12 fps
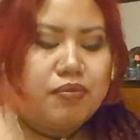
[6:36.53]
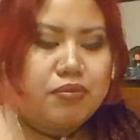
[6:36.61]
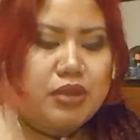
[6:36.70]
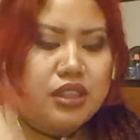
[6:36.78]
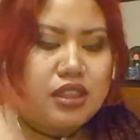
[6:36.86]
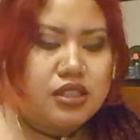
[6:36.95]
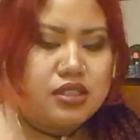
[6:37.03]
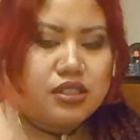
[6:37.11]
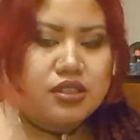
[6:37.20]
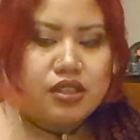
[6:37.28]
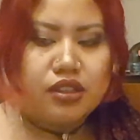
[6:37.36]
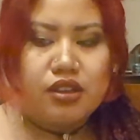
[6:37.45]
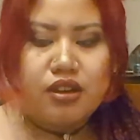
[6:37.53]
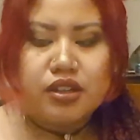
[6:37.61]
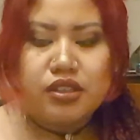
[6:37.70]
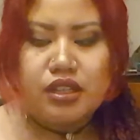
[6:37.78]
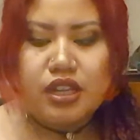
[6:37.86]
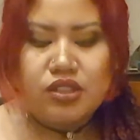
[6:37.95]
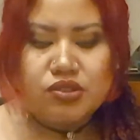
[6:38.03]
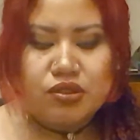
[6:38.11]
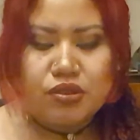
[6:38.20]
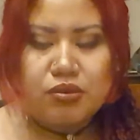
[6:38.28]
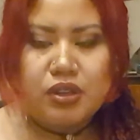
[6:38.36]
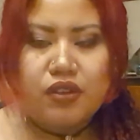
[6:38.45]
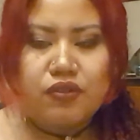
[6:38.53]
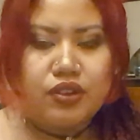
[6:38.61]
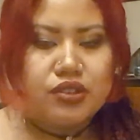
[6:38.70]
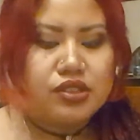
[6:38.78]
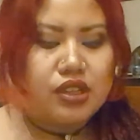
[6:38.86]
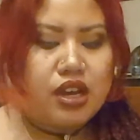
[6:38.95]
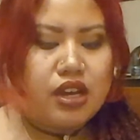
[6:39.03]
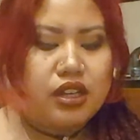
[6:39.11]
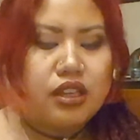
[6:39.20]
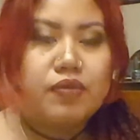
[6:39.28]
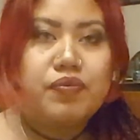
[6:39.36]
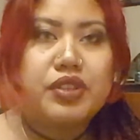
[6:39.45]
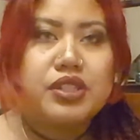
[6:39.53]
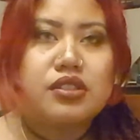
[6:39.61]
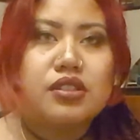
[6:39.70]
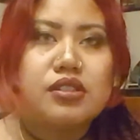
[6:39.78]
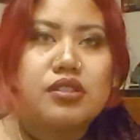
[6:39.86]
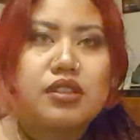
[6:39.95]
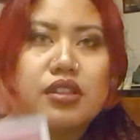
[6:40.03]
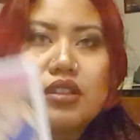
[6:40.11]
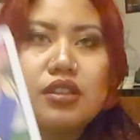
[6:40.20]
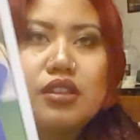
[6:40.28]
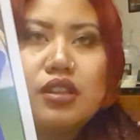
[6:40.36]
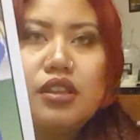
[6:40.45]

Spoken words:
But this is the card that I drew when I first got it. This is the